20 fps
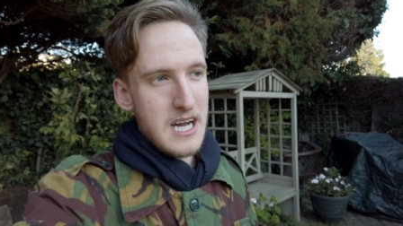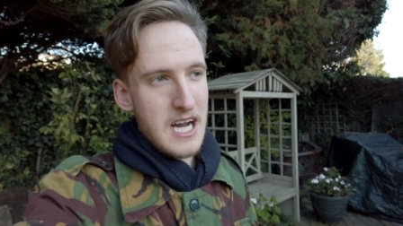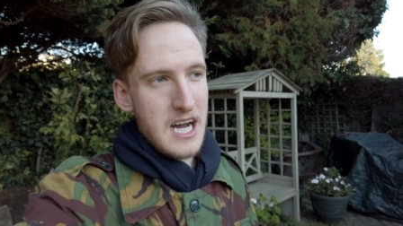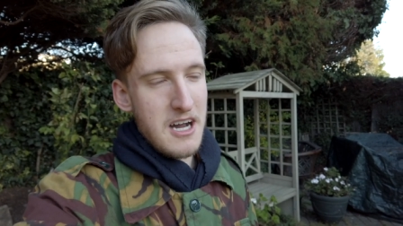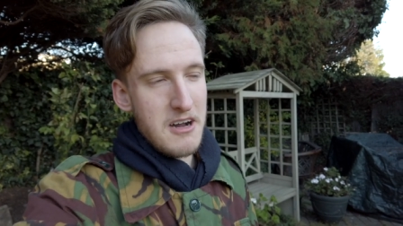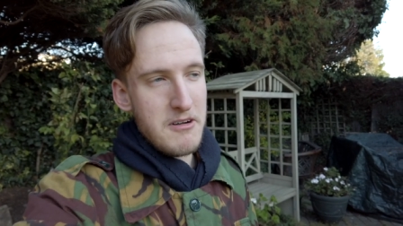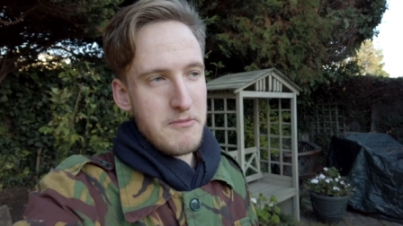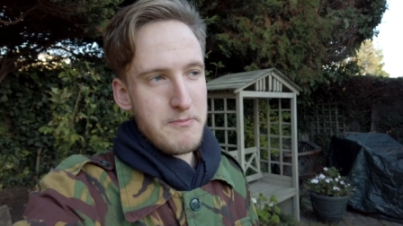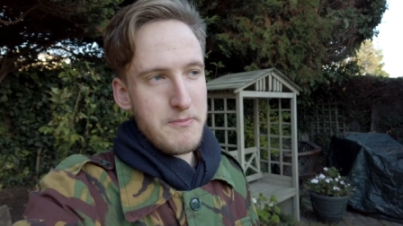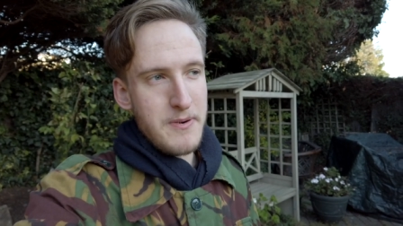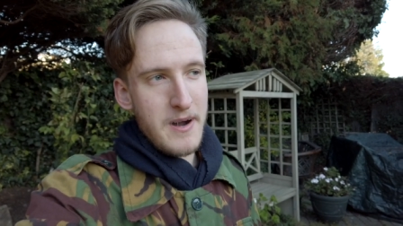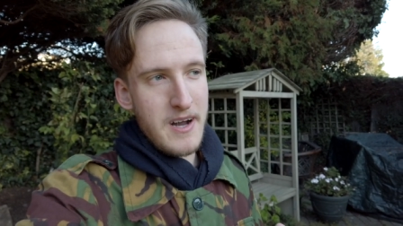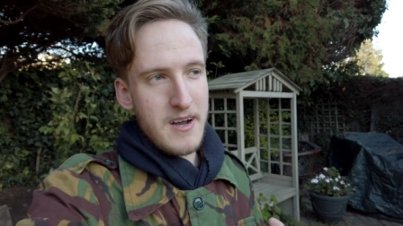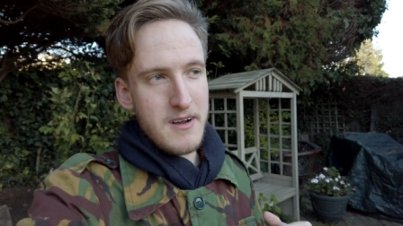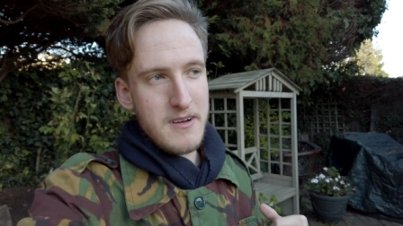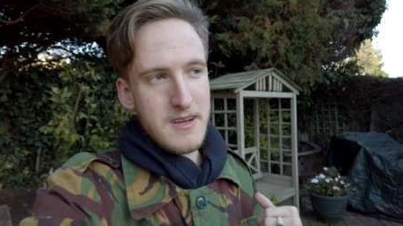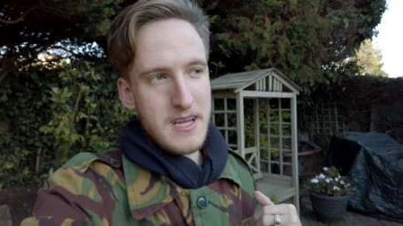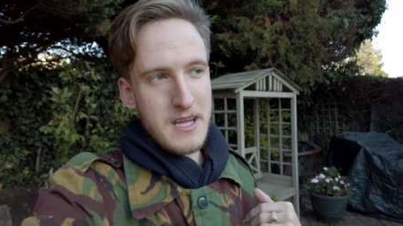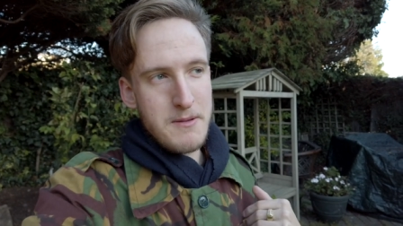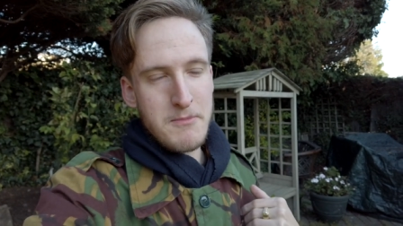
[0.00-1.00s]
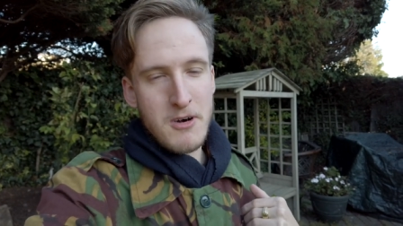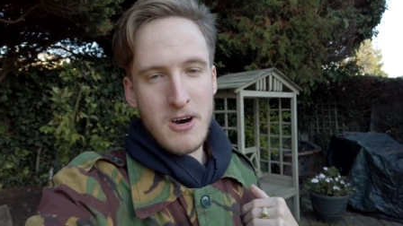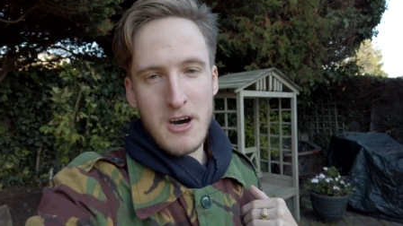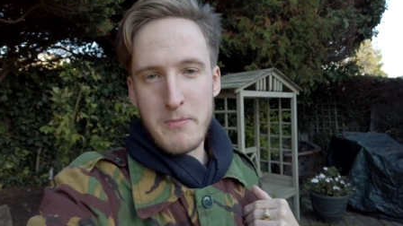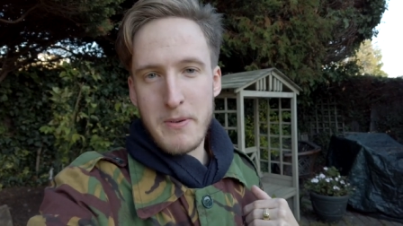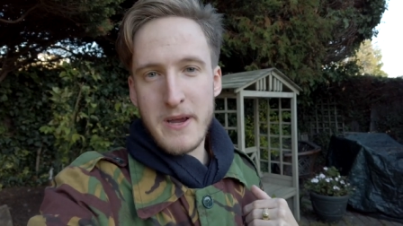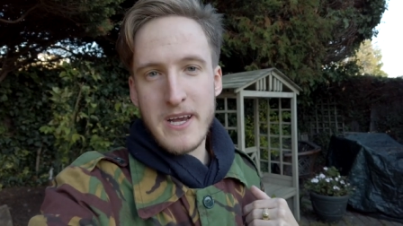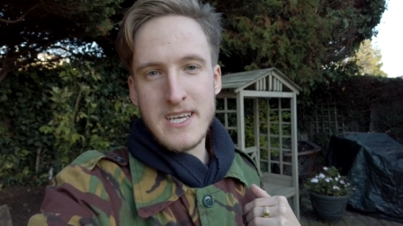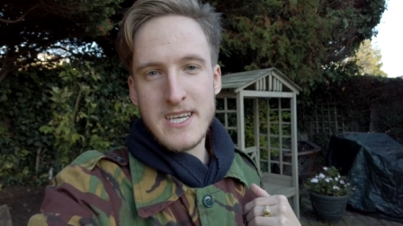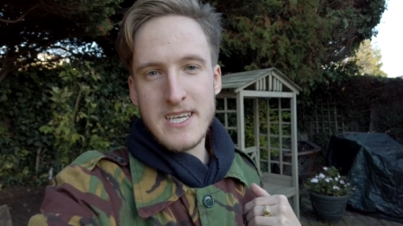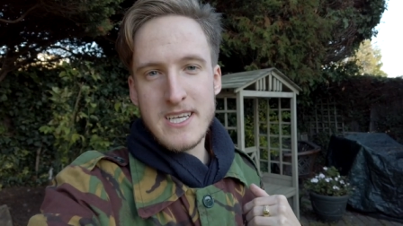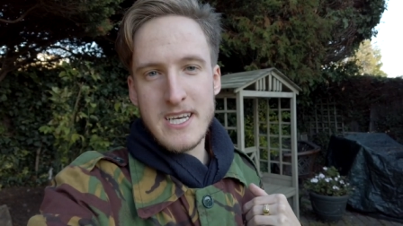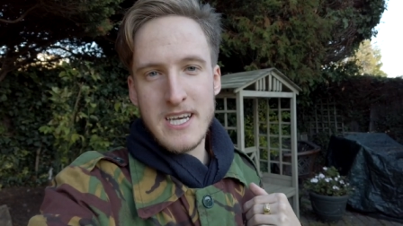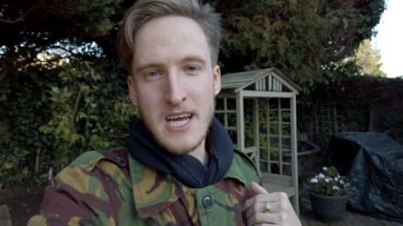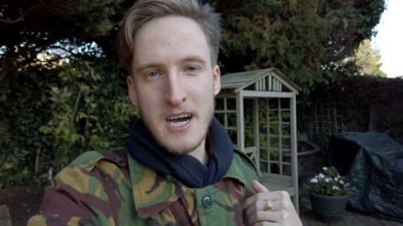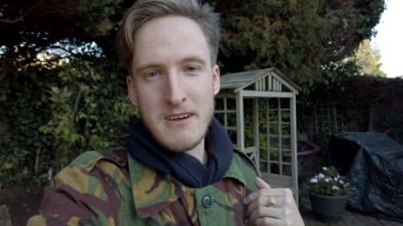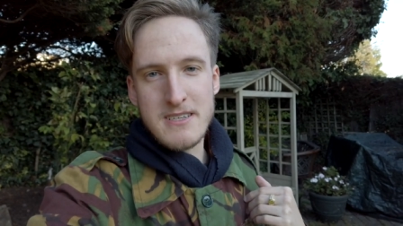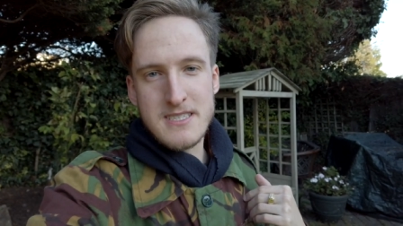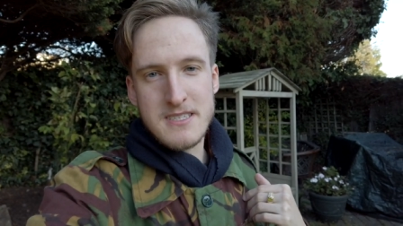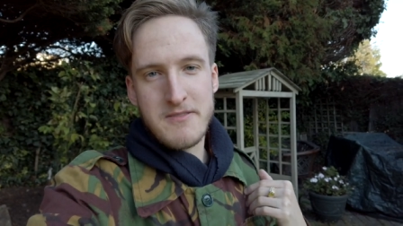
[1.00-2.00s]
But in my opinion,
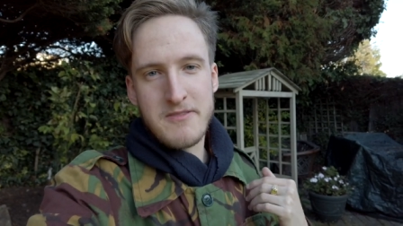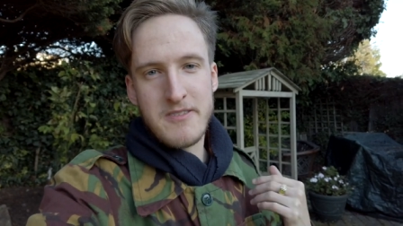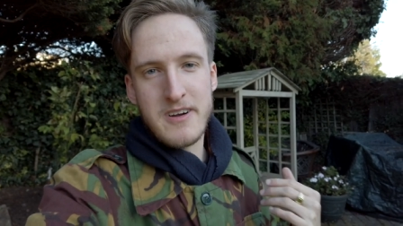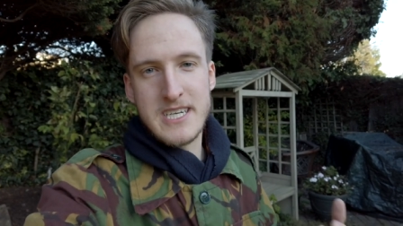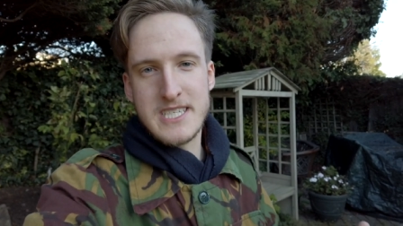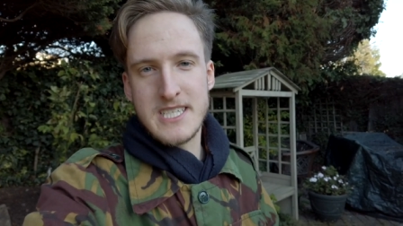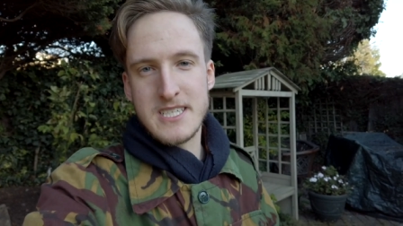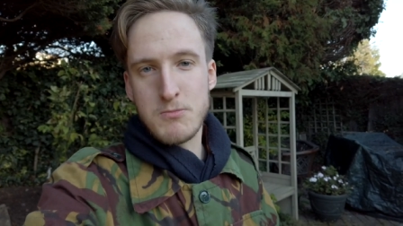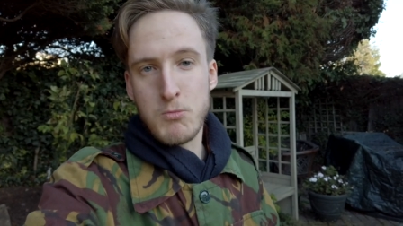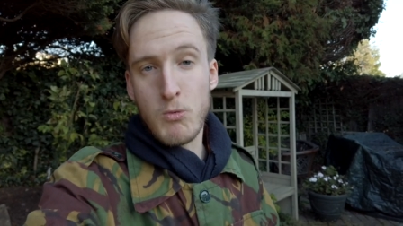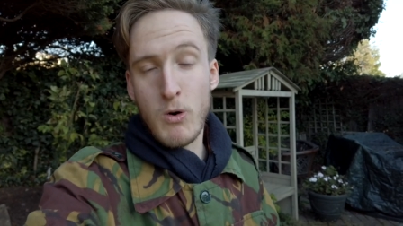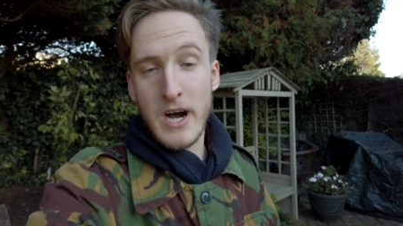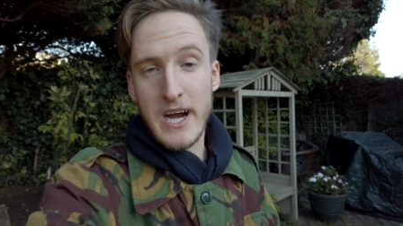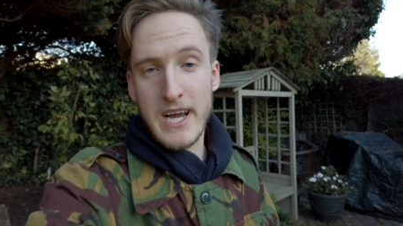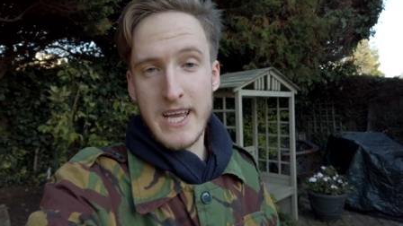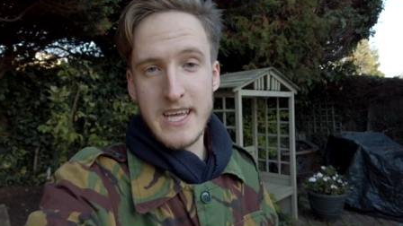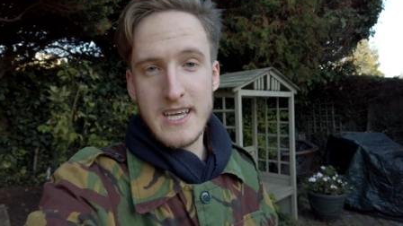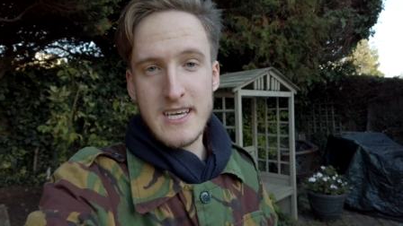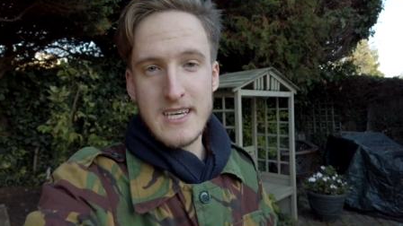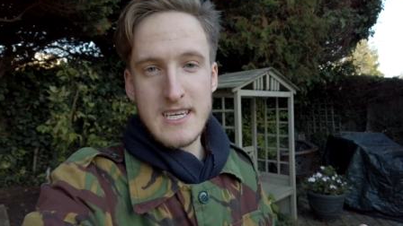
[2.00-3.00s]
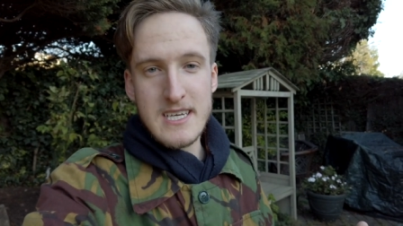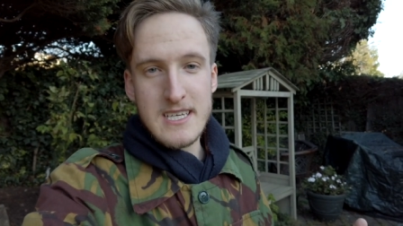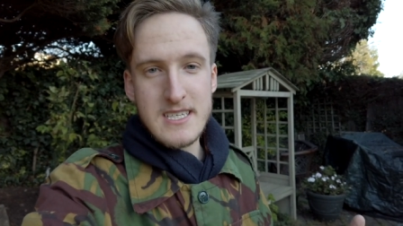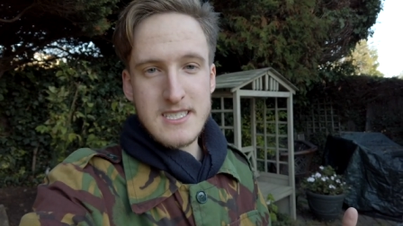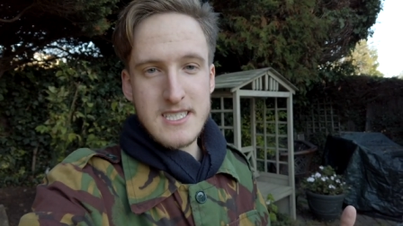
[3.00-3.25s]
you know, it's the freshest way